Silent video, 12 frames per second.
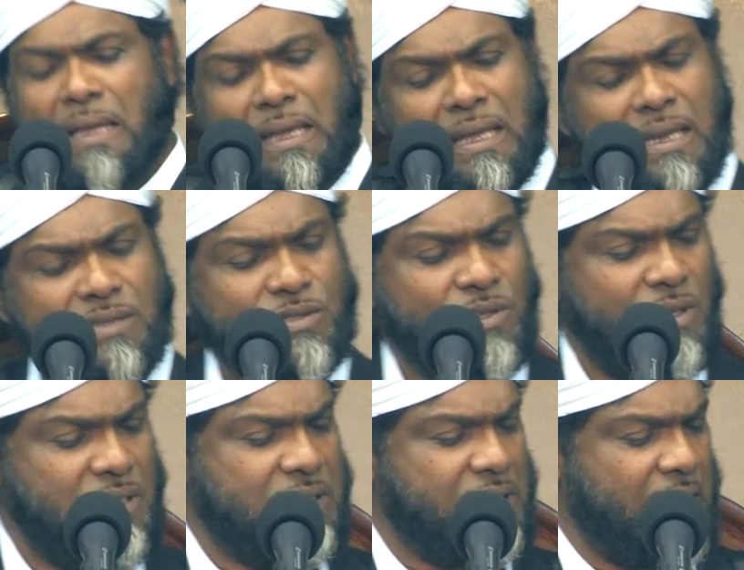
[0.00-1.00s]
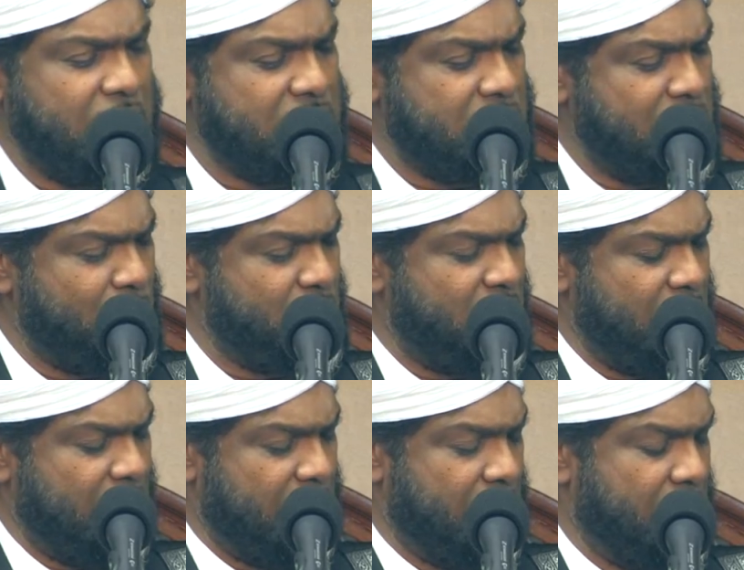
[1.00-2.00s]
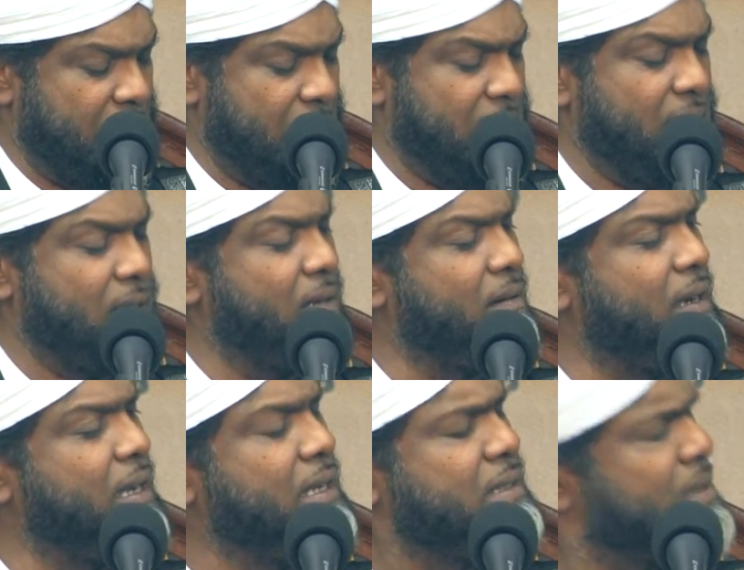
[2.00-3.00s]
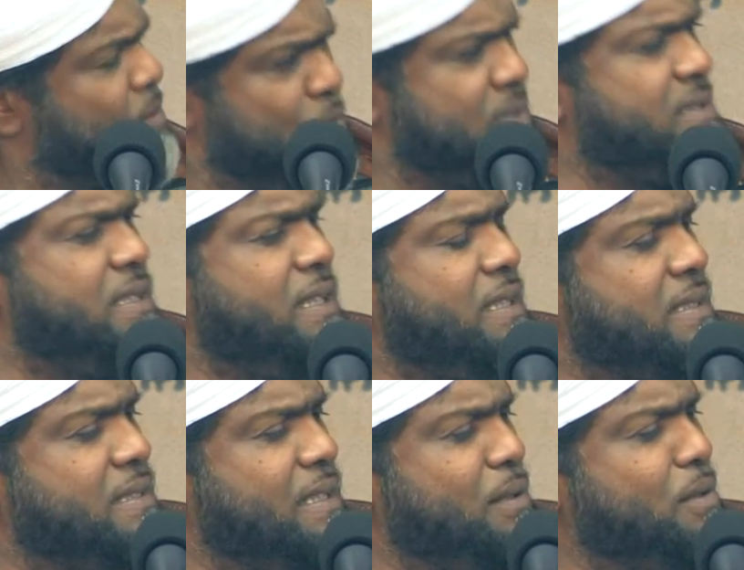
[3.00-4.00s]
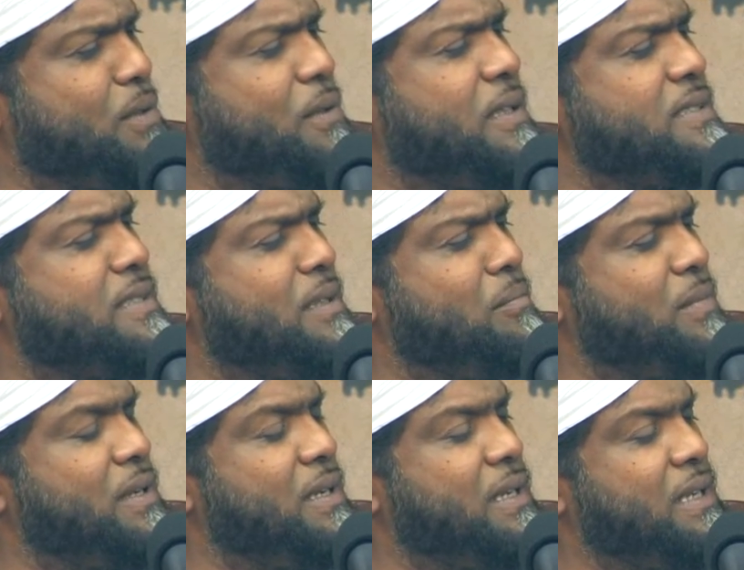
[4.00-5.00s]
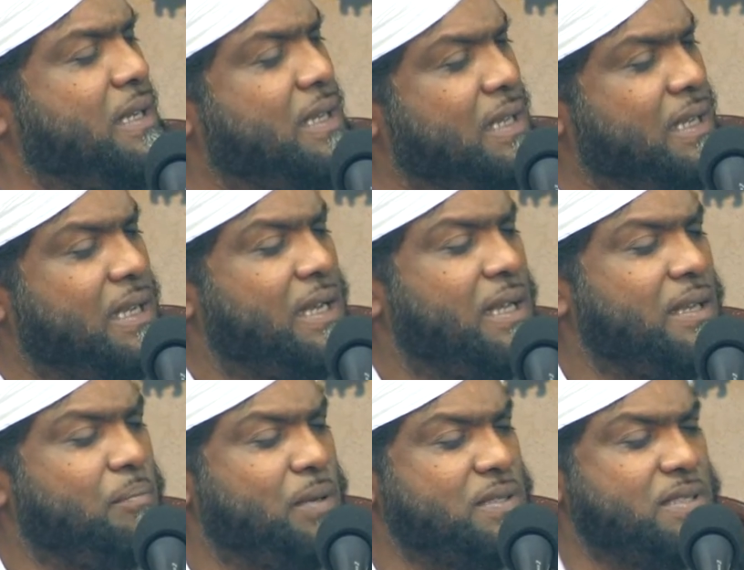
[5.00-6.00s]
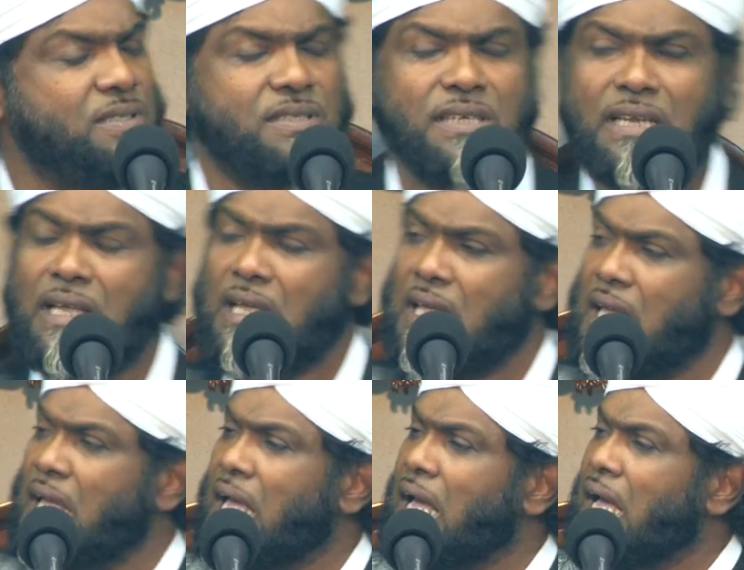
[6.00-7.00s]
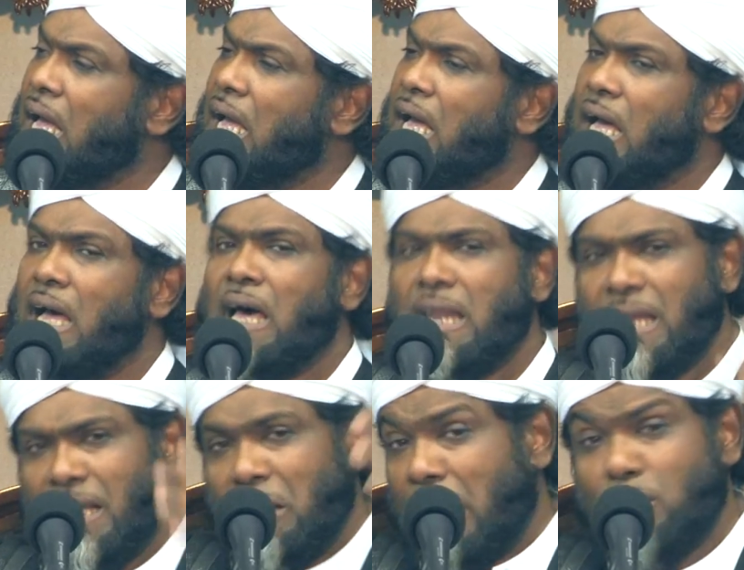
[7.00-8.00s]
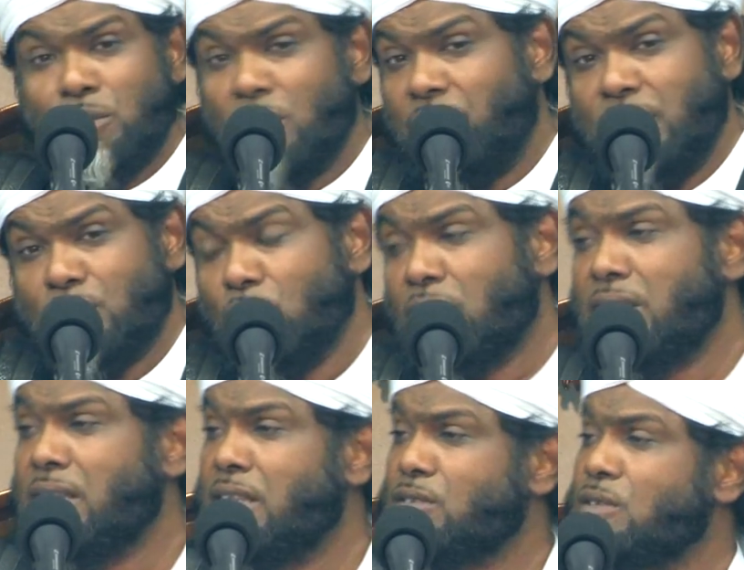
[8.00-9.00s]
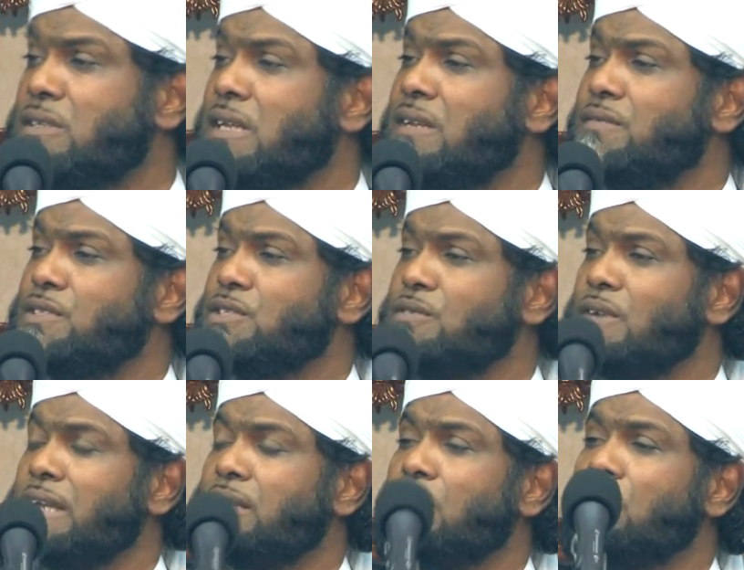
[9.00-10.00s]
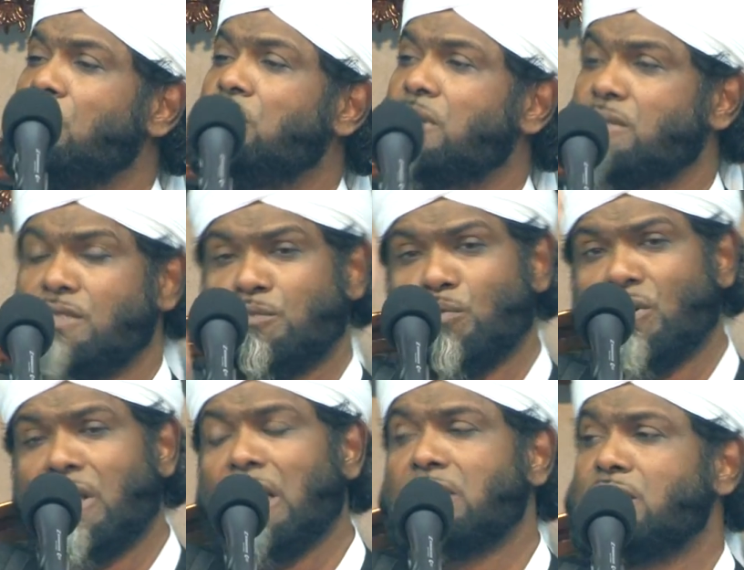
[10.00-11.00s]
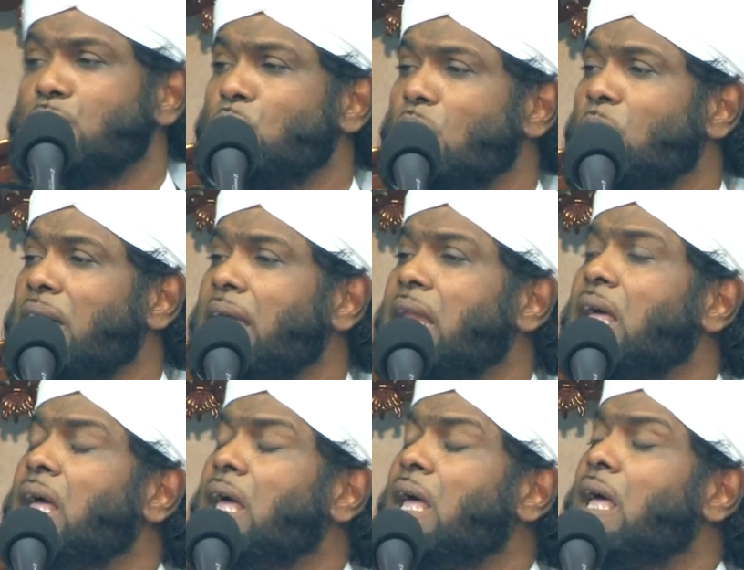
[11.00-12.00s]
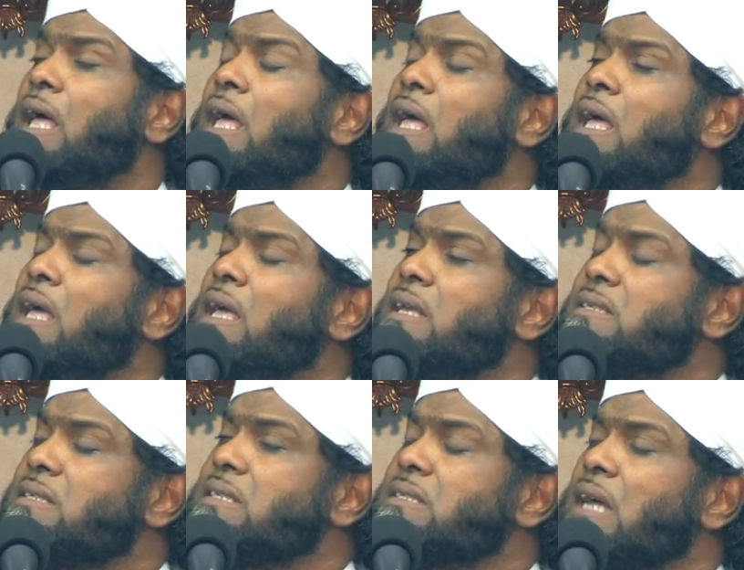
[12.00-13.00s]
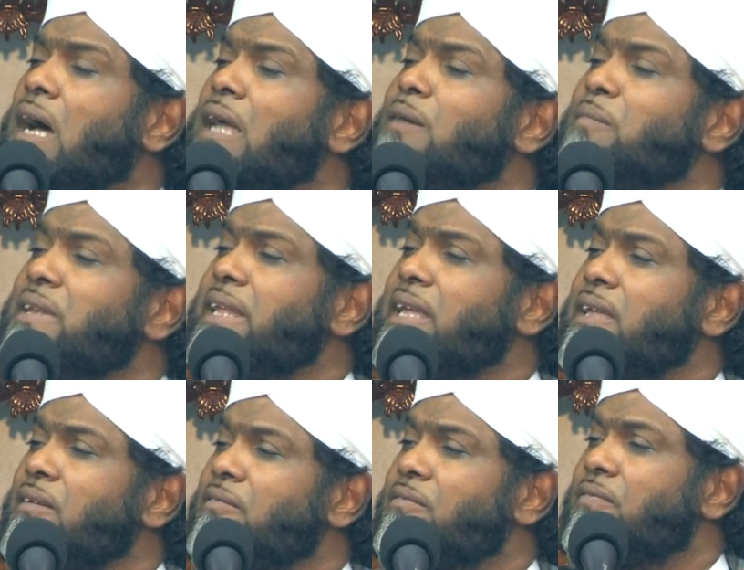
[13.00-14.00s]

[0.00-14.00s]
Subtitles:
And I just got the text, and I was like, all right, who is this? I don't know this number. And the person said, and I don't know if he's looking at this on television right now, because it's broadcasted worldwide. He says, I am Dave.